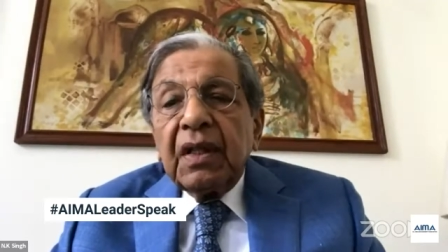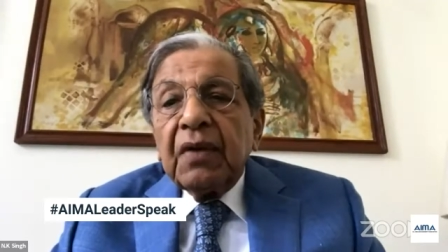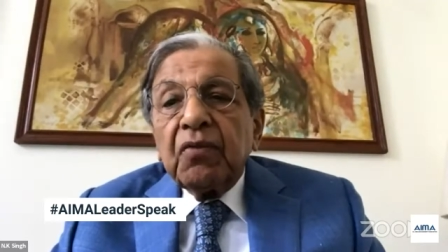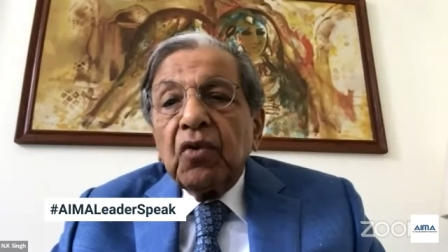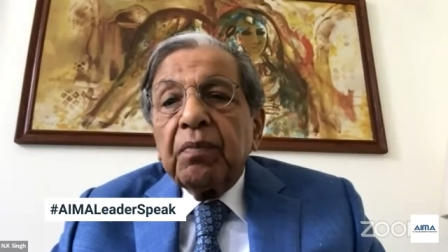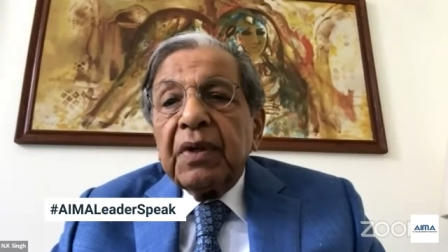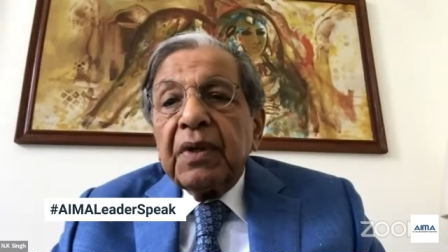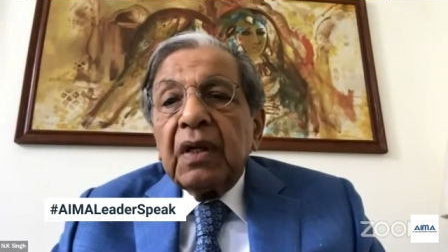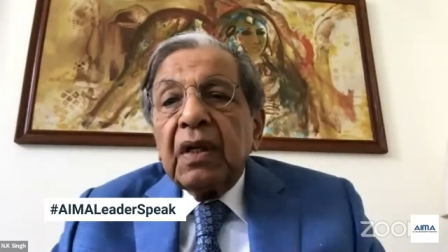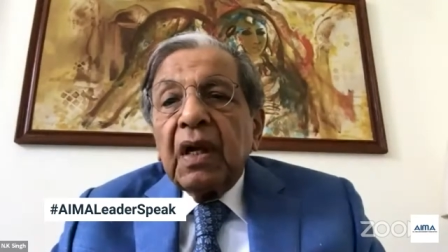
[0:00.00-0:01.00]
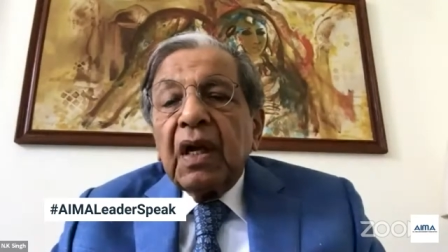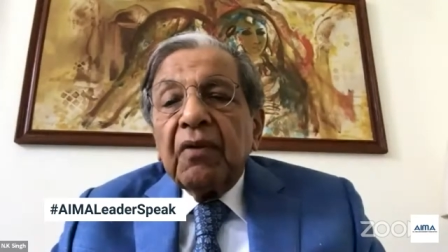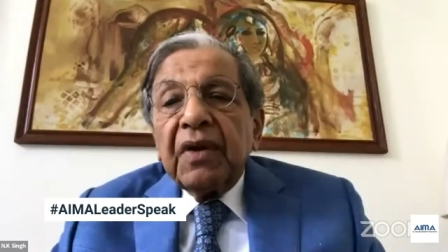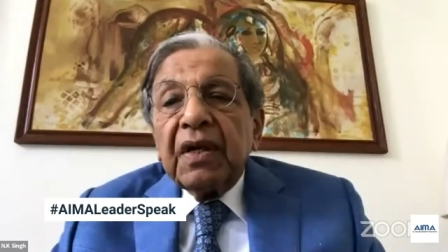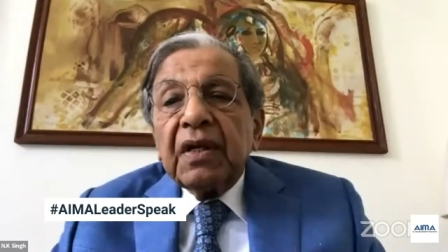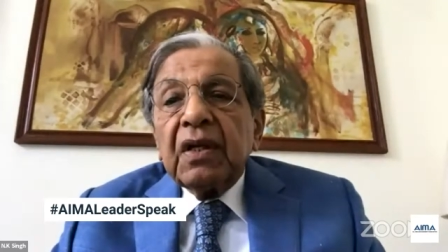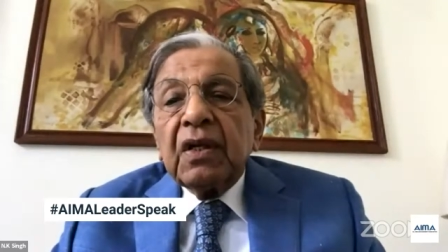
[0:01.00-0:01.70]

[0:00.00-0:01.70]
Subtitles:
there would be a very